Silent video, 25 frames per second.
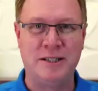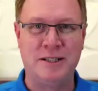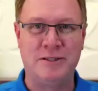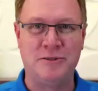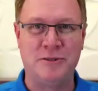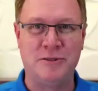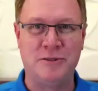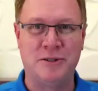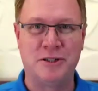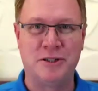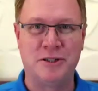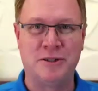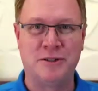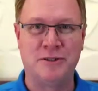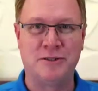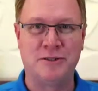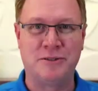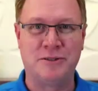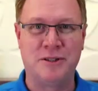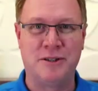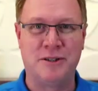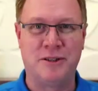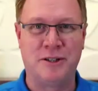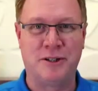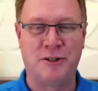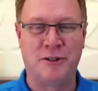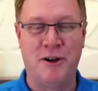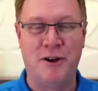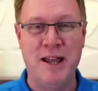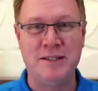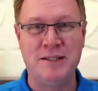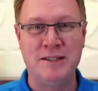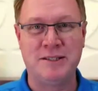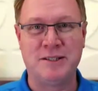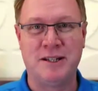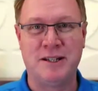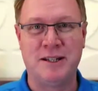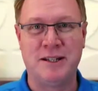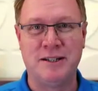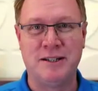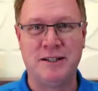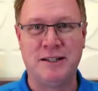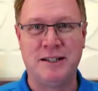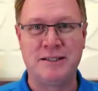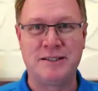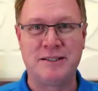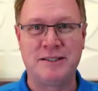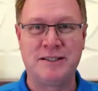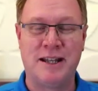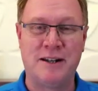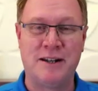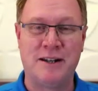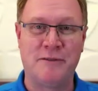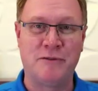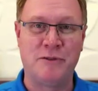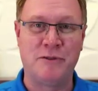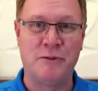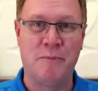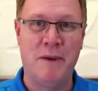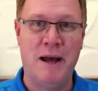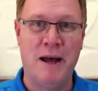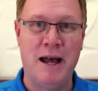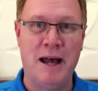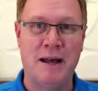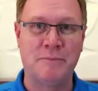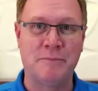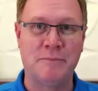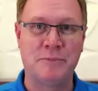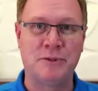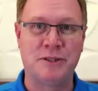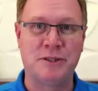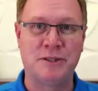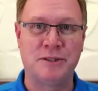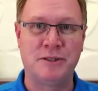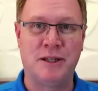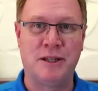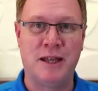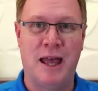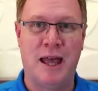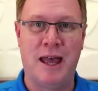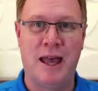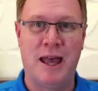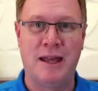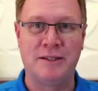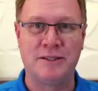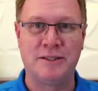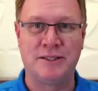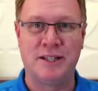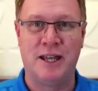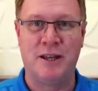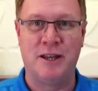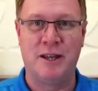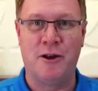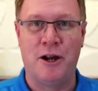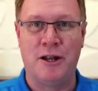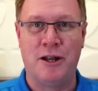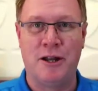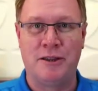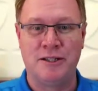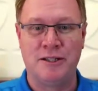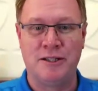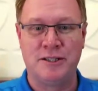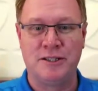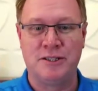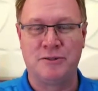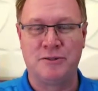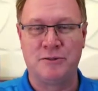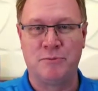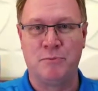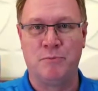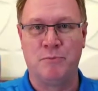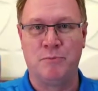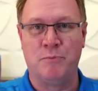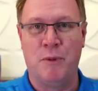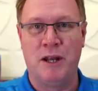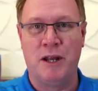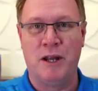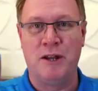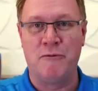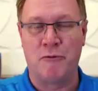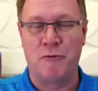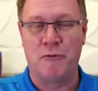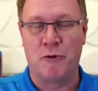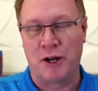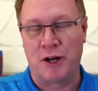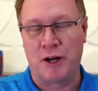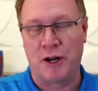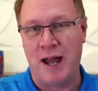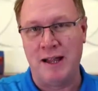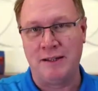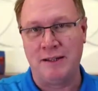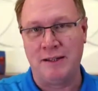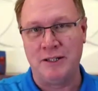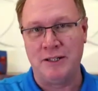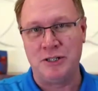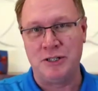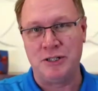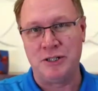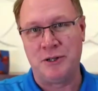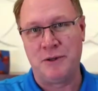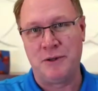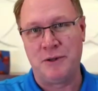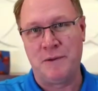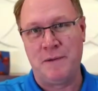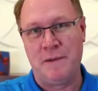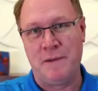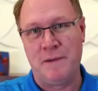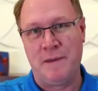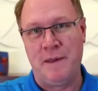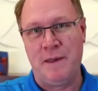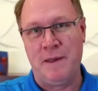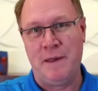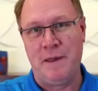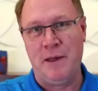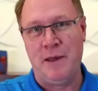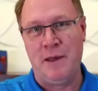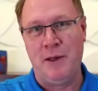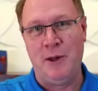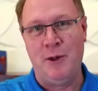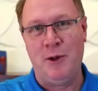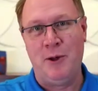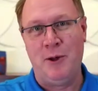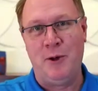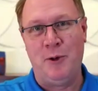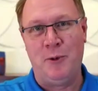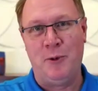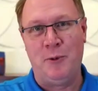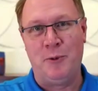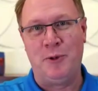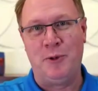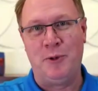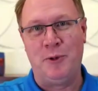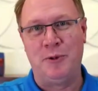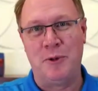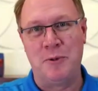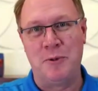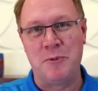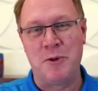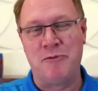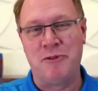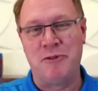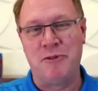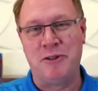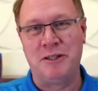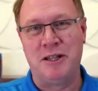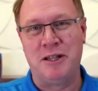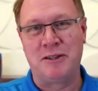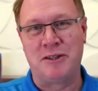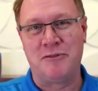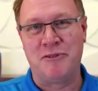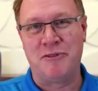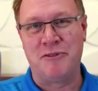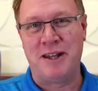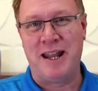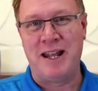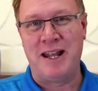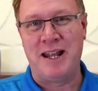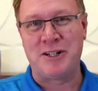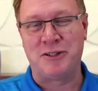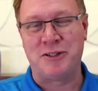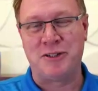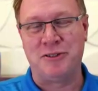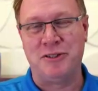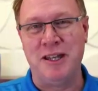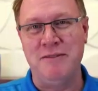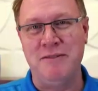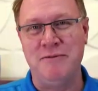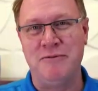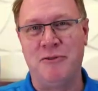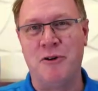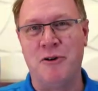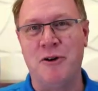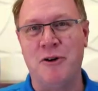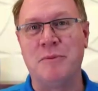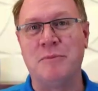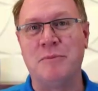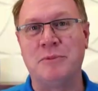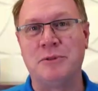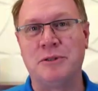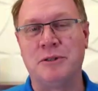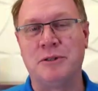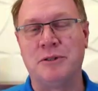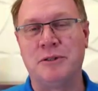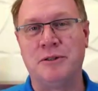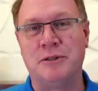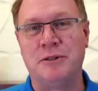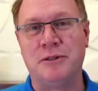to the grandson instead of to mom's, and say, all right, this is money for college. Well, when we filled out the financial aid forms,